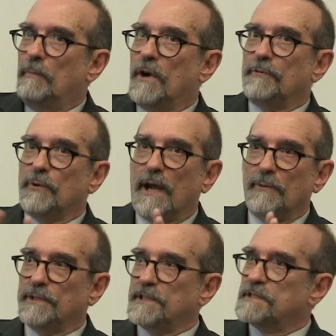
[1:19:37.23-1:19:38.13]
Part of what I
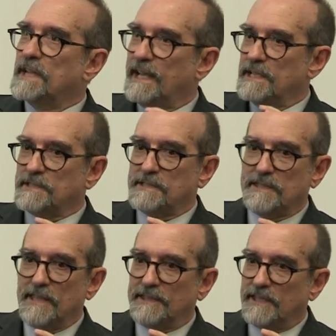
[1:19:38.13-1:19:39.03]
want to say is
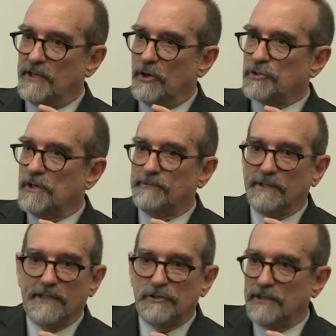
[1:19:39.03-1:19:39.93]
that the notion of
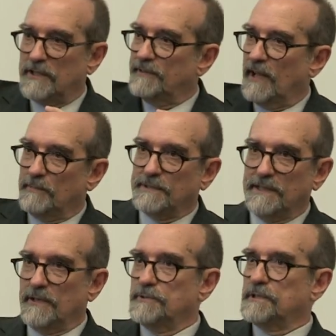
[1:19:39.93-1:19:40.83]
religion developed
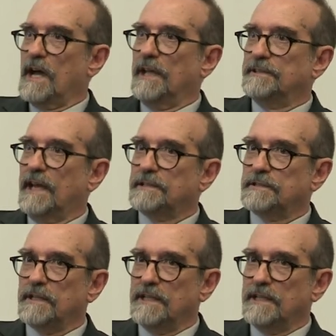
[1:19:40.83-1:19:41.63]
in those contexts